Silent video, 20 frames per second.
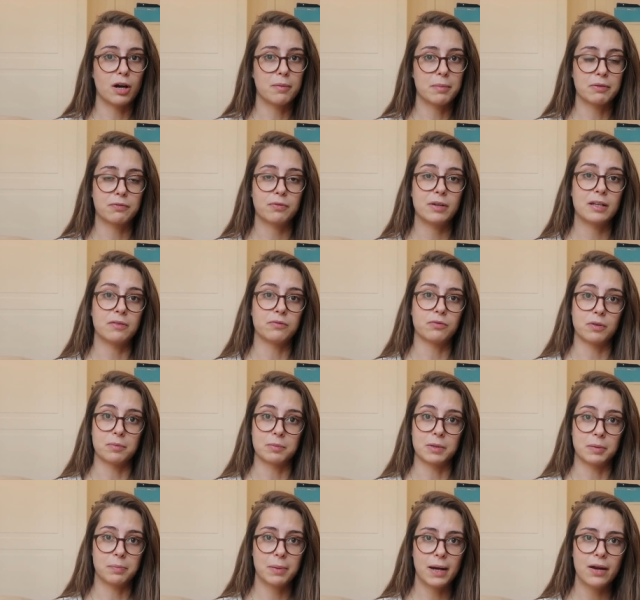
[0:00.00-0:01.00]
coming in
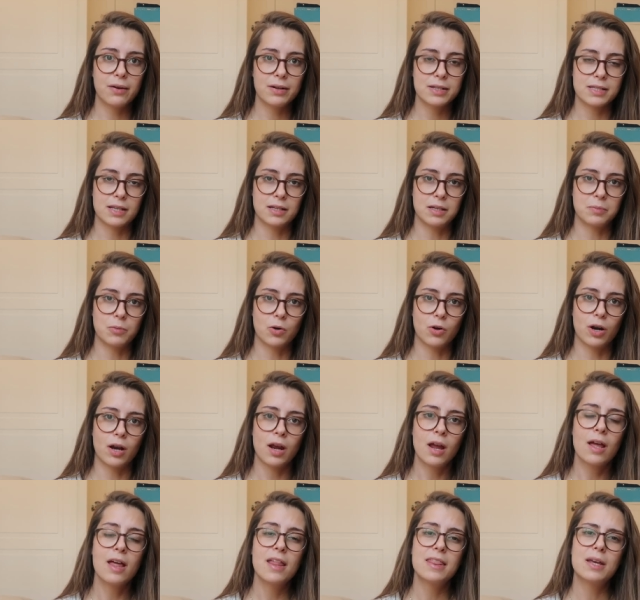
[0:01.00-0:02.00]
from their parents anymore,
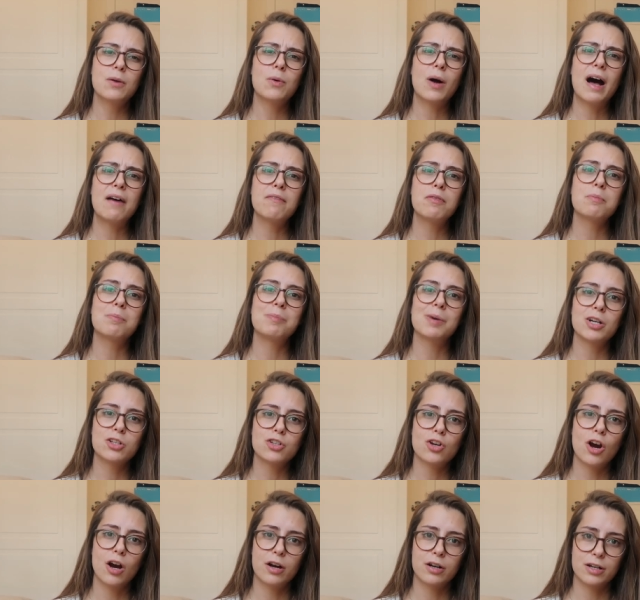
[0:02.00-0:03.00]
they will have a
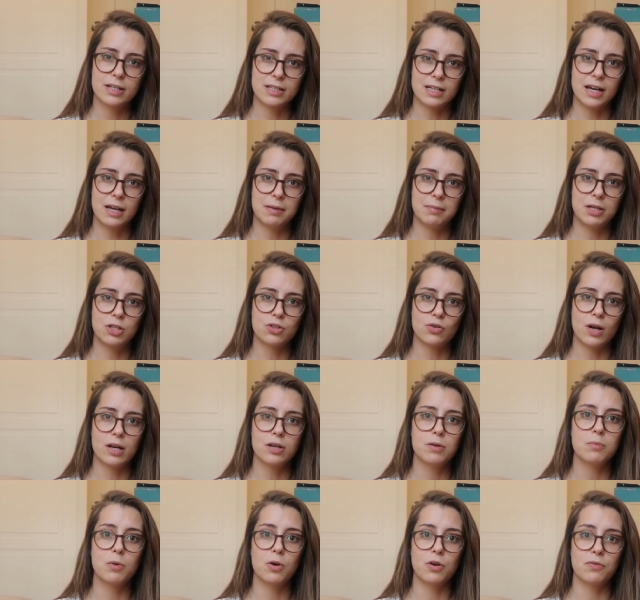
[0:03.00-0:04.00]
much harder time in
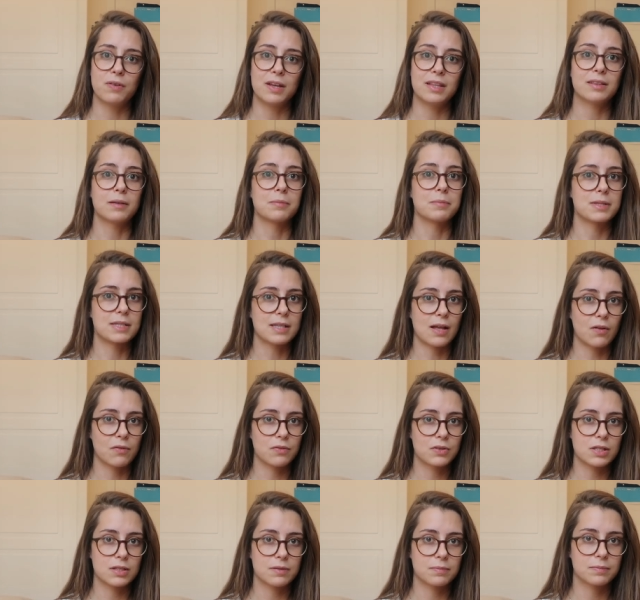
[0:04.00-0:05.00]
trying to motivate
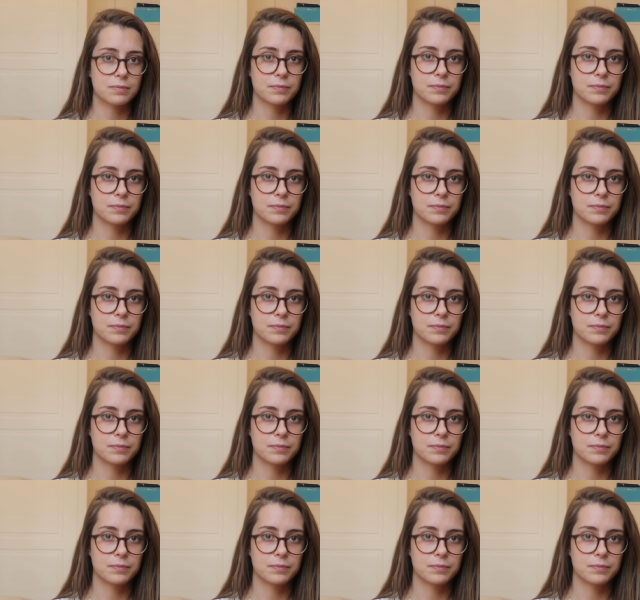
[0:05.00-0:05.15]
themselves.